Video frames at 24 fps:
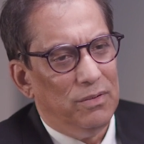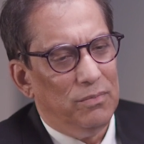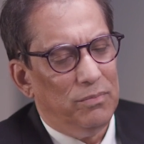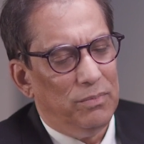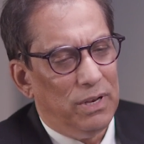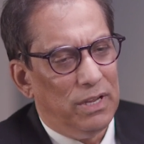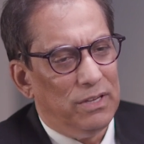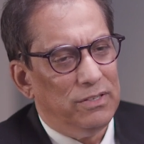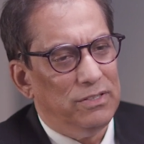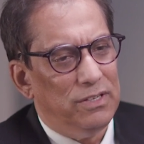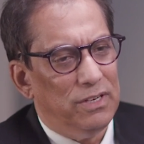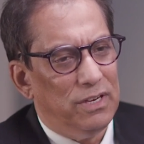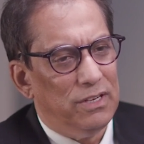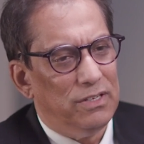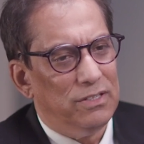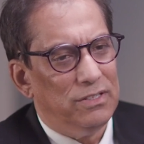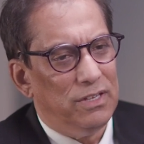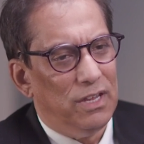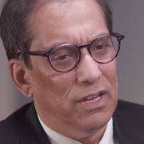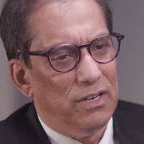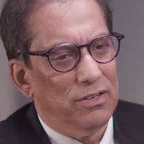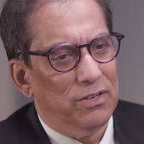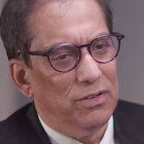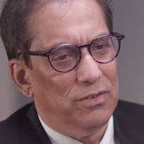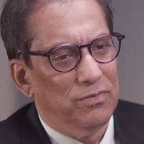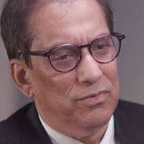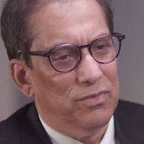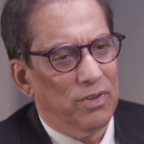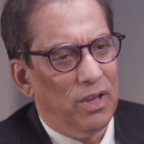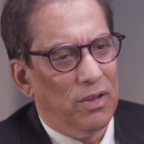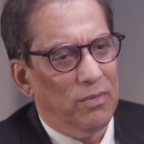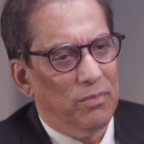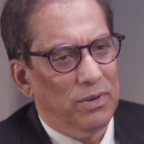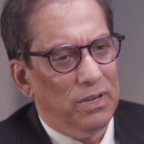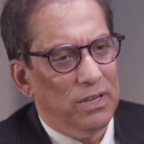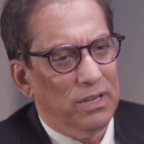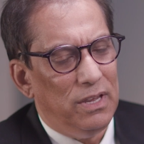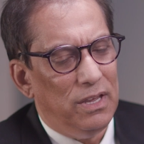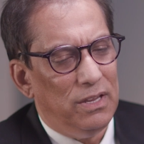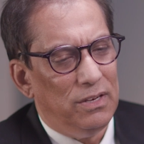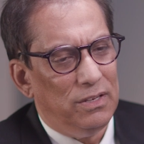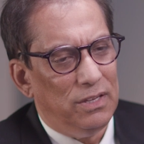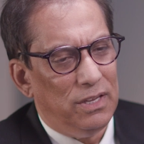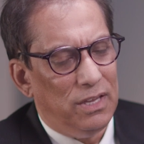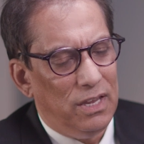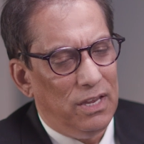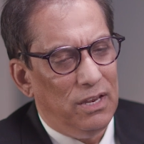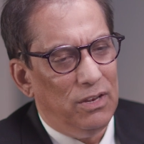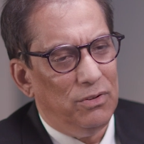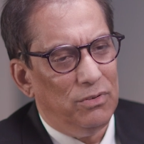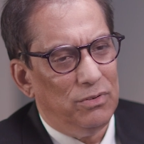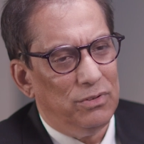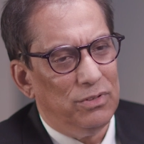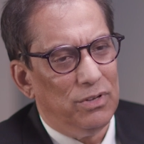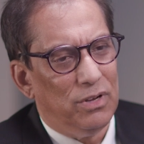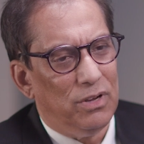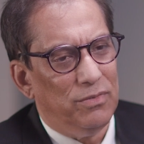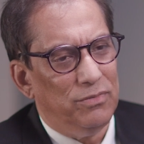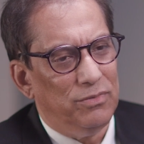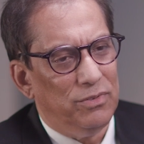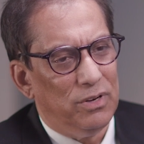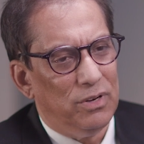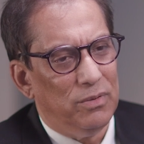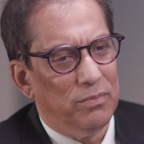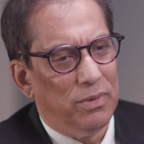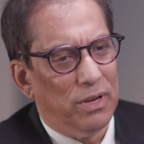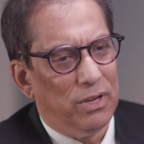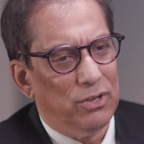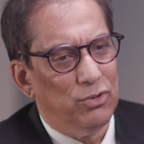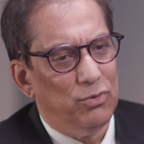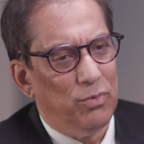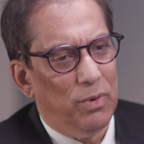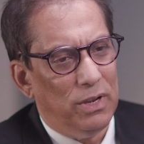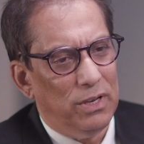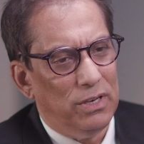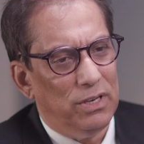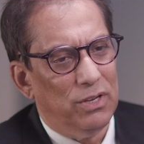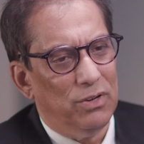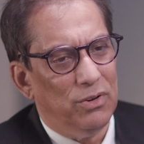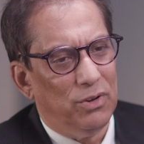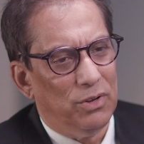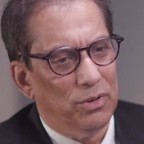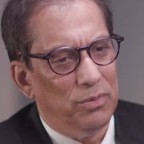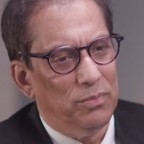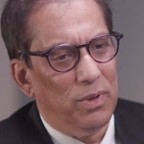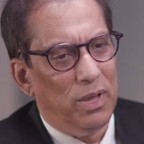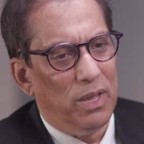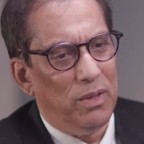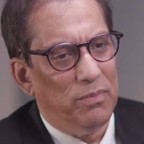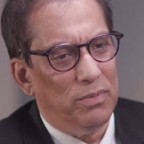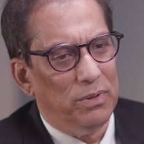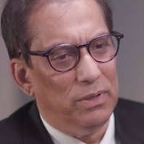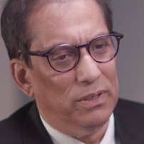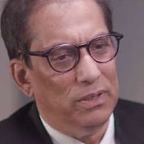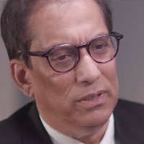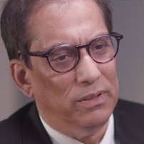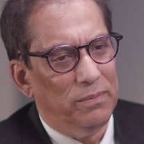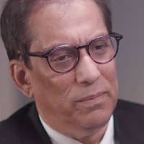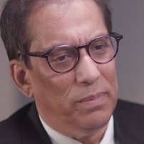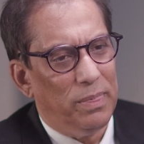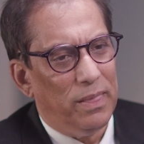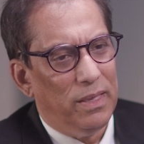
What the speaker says: plus an extended family, and he looked after about 20-odd people